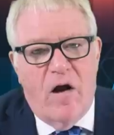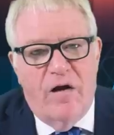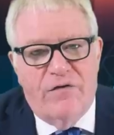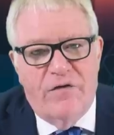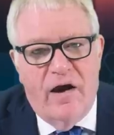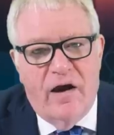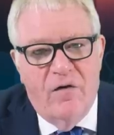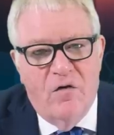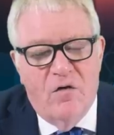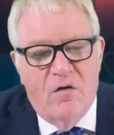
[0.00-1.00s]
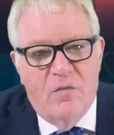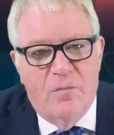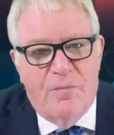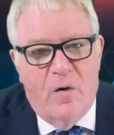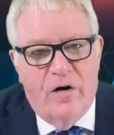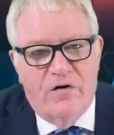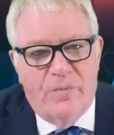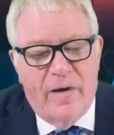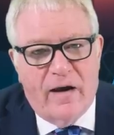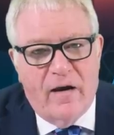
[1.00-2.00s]
I say, Boris
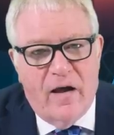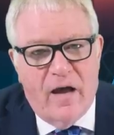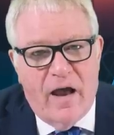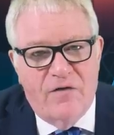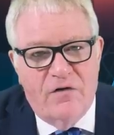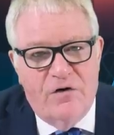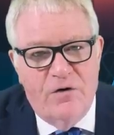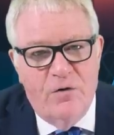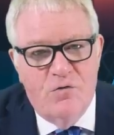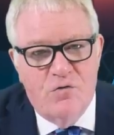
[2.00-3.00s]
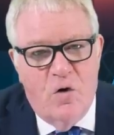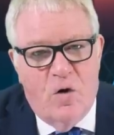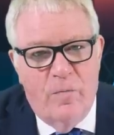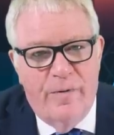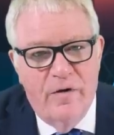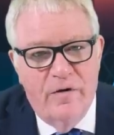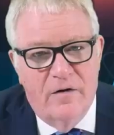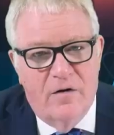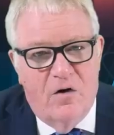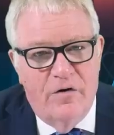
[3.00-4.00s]
Becker has a huge lob
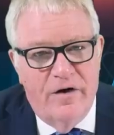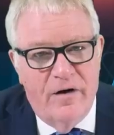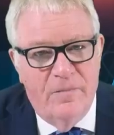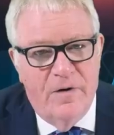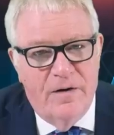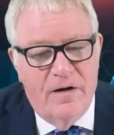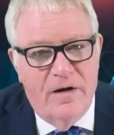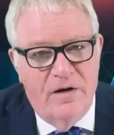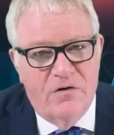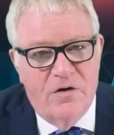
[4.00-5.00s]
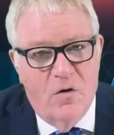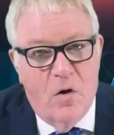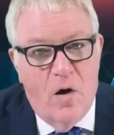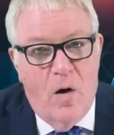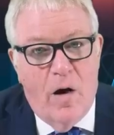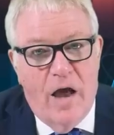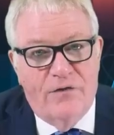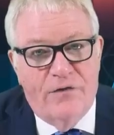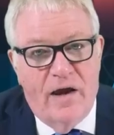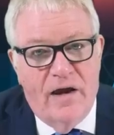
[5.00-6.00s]
on him, and he's, oh, I
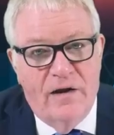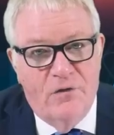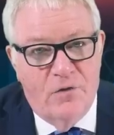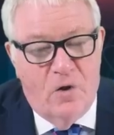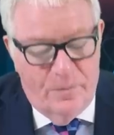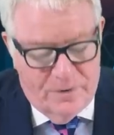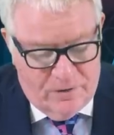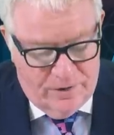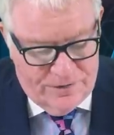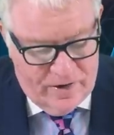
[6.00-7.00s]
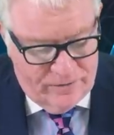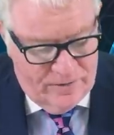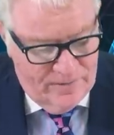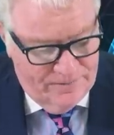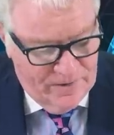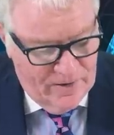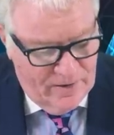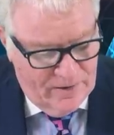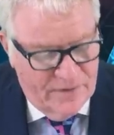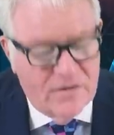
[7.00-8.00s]
say, he's lobbed Chris Evert.
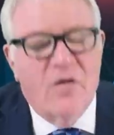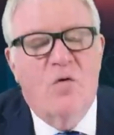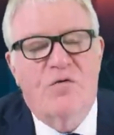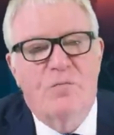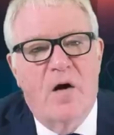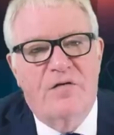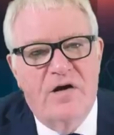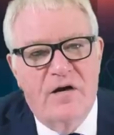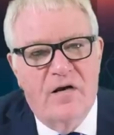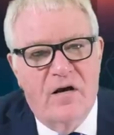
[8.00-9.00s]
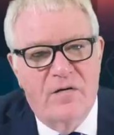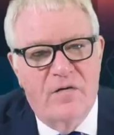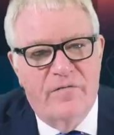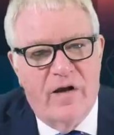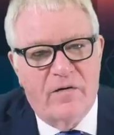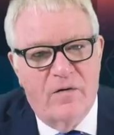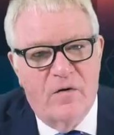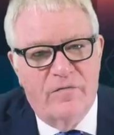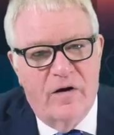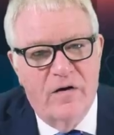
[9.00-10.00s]
Yes, and of course, Martina
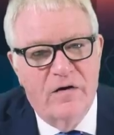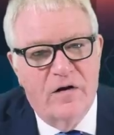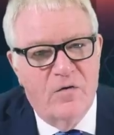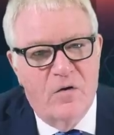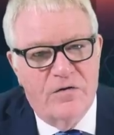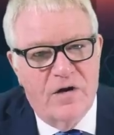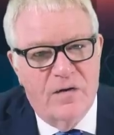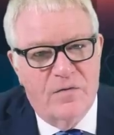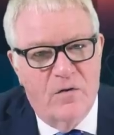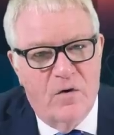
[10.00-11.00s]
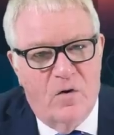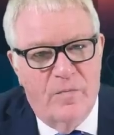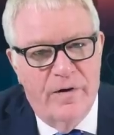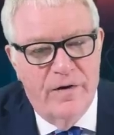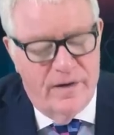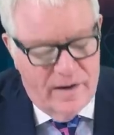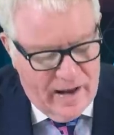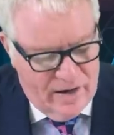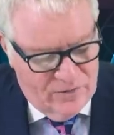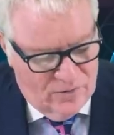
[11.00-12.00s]
Navratilova cannot take the lob
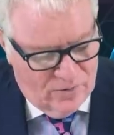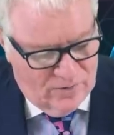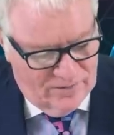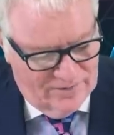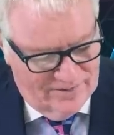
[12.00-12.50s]
at all.